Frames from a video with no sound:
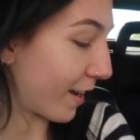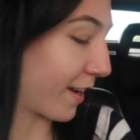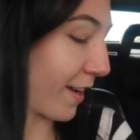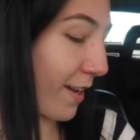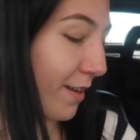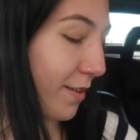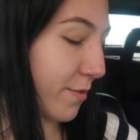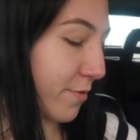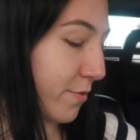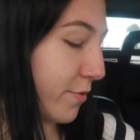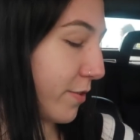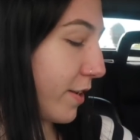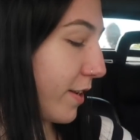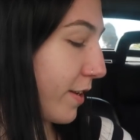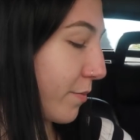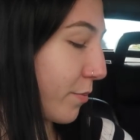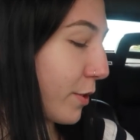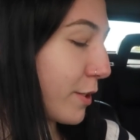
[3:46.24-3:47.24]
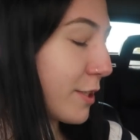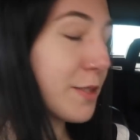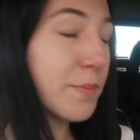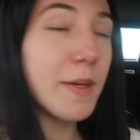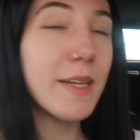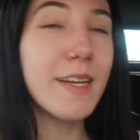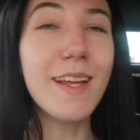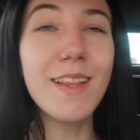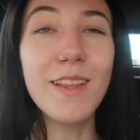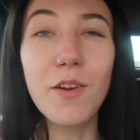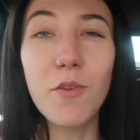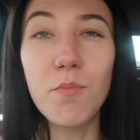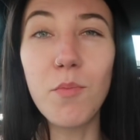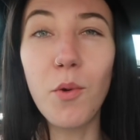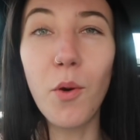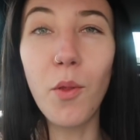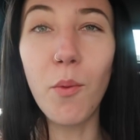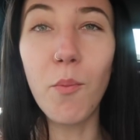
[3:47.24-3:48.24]
and I have probably spent a little
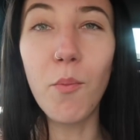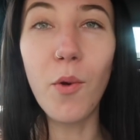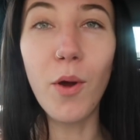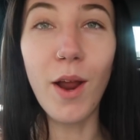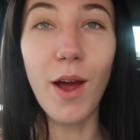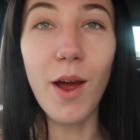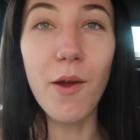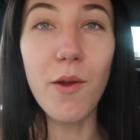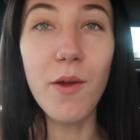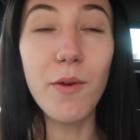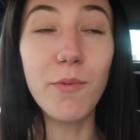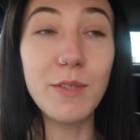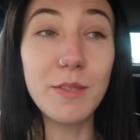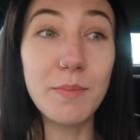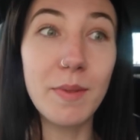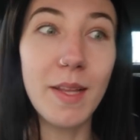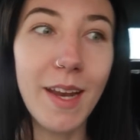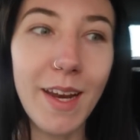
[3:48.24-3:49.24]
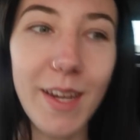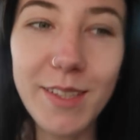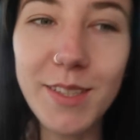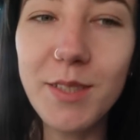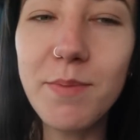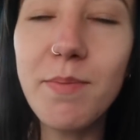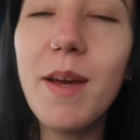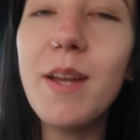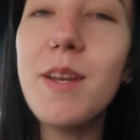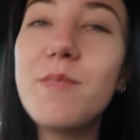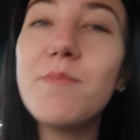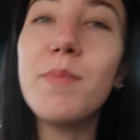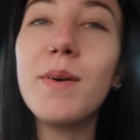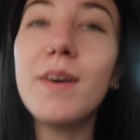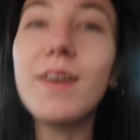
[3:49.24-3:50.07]
more than what I was planning to spend,